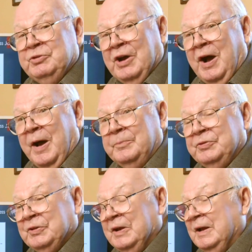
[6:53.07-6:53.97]

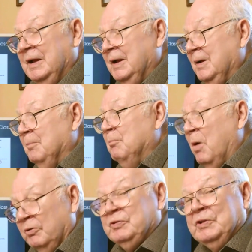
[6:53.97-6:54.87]
jobs,
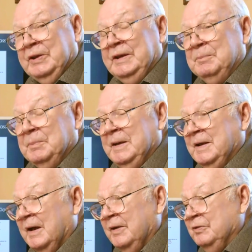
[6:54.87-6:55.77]
mostly
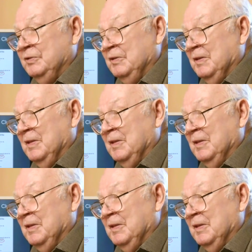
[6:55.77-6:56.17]
because